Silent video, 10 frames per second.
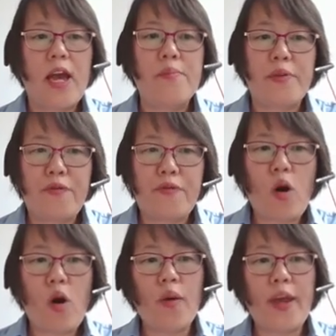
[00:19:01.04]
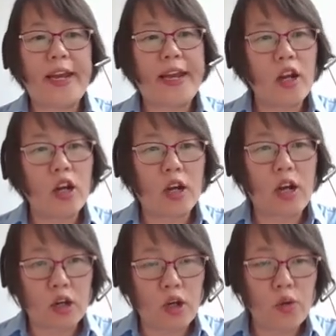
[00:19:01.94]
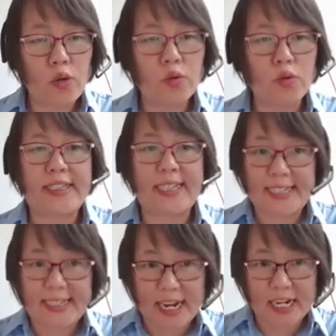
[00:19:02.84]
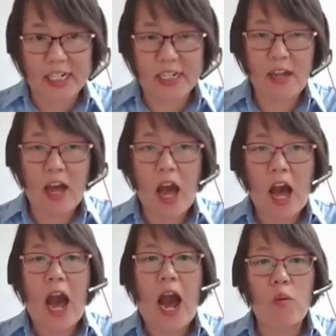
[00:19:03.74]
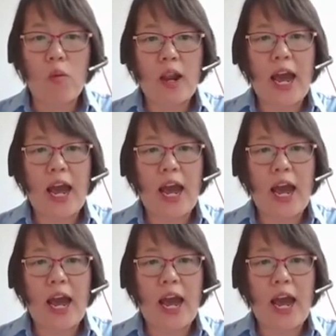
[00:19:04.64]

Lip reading: Before we conclude this section, I would